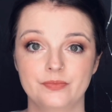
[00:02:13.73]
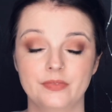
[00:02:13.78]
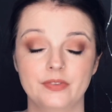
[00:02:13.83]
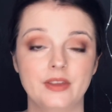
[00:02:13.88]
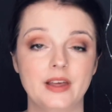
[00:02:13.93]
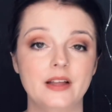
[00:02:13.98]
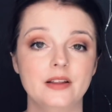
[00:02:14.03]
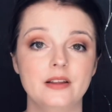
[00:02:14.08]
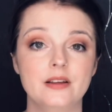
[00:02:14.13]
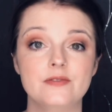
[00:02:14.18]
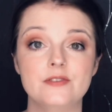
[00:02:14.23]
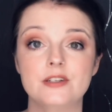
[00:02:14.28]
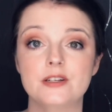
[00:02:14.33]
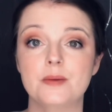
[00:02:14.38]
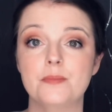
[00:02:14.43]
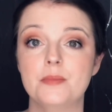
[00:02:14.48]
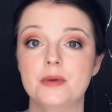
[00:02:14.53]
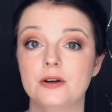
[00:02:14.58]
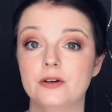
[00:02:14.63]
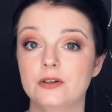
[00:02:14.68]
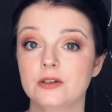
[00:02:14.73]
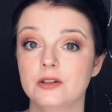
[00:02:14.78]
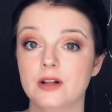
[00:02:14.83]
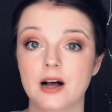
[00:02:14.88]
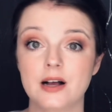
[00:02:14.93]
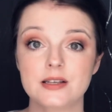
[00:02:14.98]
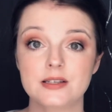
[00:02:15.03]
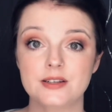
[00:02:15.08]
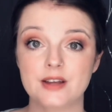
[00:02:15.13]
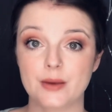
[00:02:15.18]
They lived in a middle
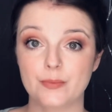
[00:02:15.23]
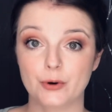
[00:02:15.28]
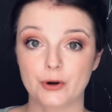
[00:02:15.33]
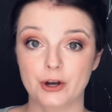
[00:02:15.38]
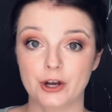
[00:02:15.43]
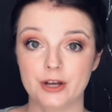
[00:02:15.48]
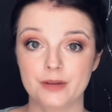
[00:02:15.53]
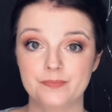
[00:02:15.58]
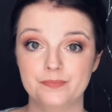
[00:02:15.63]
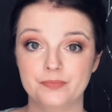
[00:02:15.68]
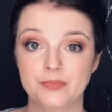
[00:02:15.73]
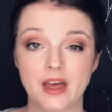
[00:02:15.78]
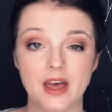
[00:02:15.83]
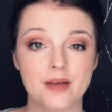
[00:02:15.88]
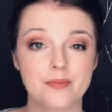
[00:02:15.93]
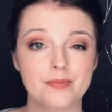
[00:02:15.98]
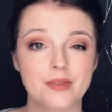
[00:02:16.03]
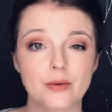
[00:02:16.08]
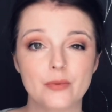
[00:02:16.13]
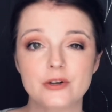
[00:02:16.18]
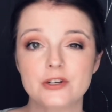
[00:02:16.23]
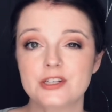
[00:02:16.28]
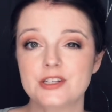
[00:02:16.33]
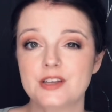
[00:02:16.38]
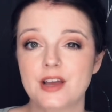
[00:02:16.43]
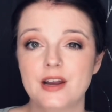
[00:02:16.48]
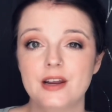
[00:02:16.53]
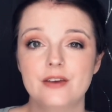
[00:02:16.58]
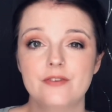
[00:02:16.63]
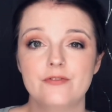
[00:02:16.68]
class neighborhood and they were just
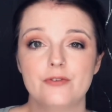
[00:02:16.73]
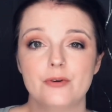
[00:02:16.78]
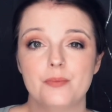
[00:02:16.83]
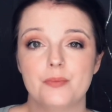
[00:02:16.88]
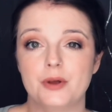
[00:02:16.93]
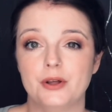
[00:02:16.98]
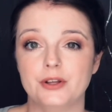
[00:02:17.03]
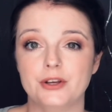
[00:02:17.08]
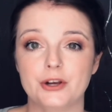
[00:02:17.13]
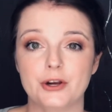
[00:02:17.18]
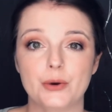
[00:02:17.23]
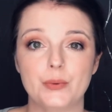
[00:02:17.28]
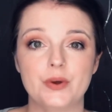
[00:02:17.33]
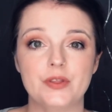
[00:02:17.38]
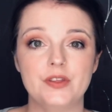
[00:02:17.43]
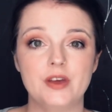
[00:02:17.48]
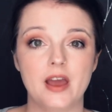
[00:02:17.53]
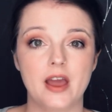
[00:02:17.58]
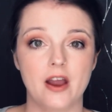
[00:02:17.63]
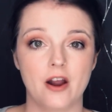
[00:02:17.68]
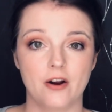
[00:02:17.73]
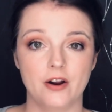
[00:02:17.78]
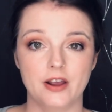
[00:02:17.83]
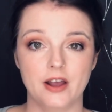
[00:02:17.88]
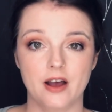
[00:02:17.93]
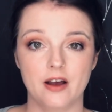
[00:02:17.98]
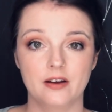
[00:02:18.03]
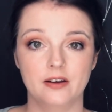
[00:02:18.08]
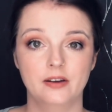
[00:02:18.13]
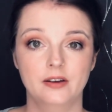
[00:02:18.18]
getting familiar with the
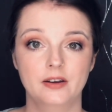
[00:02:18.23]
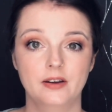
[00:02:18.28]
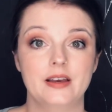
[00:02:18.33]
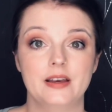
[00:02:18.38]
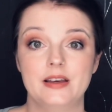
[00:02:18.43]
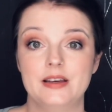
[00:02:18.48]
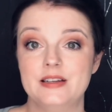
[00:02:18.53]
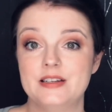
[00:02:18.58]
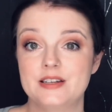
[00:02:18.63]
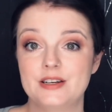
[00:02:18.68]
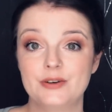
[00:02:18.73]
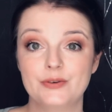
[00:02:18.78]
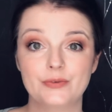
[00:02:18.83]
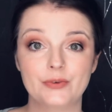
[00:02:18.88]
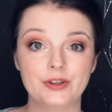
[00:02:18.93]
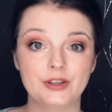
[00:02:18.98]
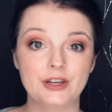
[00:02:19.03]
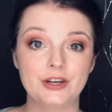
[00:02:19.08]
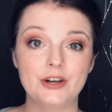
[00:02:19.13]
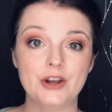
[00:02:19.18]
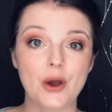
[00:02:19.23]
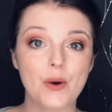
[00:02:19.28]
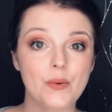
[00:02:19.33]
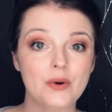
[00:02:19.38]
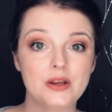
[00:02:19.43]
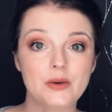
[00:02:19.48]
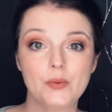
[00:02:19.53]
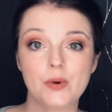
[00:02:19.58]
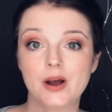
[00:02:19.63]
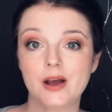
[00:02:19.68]
area. He didn't really know
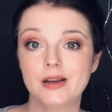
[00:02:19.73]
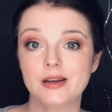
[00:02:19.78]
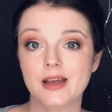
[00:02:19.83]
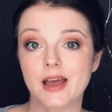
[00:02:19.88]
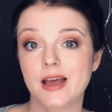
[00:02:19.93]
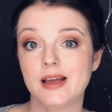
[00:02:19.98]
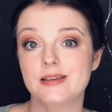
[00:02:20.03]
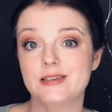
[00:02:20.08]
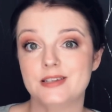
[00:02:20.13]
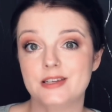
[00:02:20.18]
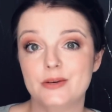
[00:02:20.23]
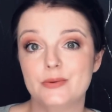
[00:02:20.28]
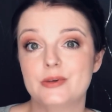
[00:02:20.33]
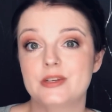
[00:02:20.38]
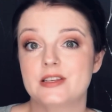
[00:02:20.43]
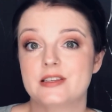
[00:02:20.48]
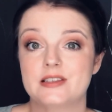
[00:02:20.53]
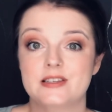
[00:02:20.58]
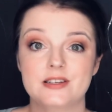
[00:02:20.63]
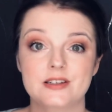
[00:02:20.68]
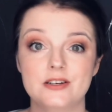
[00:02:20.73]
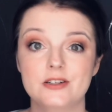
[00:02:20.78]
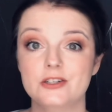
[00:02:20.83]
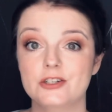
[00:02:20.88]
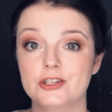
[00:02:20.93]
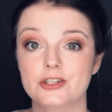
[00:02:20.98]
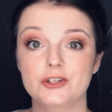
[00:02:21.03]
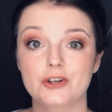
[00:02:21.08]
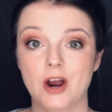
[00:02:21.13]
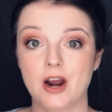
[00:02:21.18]
anyone and he was still
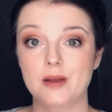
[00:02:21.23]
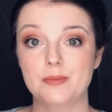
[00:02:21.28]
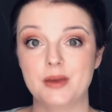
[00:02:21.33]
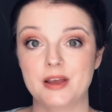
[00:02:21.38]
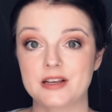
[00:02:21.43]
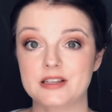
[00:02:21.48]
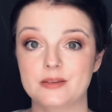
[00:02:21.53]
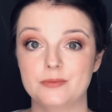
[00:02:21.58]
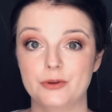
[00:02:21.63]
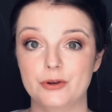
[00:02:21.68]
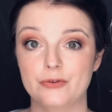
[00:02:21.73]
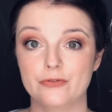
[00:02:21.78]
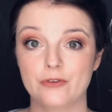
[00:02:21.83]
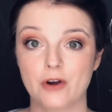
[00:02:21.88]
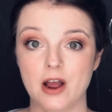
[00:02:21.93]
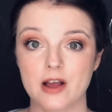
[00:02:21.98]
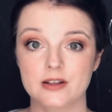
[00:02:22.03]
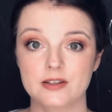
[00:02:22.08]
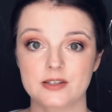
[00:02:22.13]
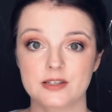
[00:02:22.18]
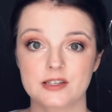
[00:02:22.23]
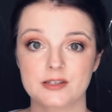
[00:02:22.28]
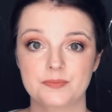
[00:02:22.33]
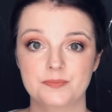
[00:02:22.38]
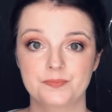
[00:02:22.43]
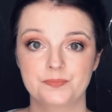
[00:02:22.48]
just trying to make some new friends.